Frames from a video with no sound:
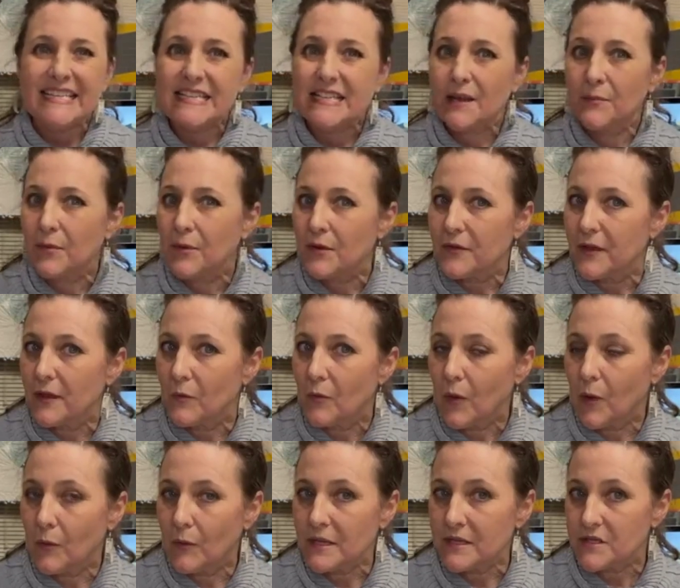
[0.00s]
typical than
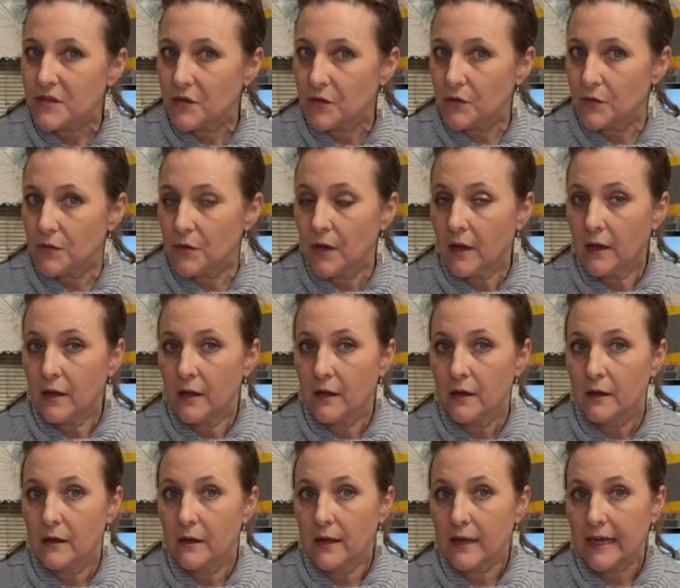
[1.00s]
what we do
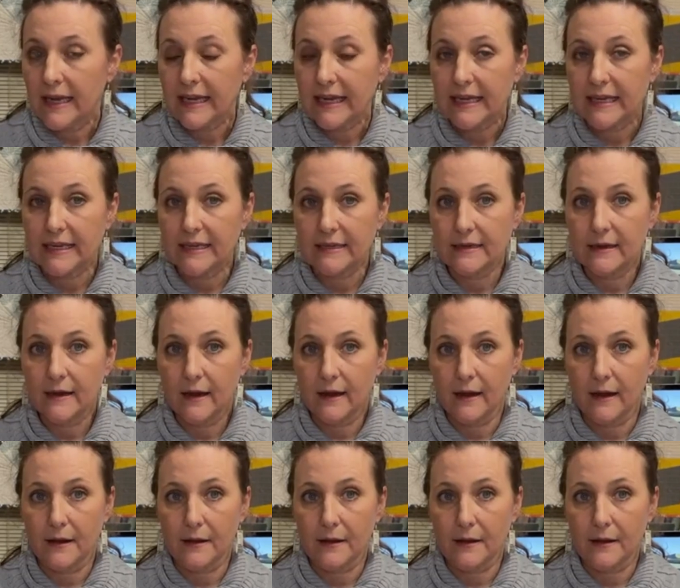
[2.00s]
in,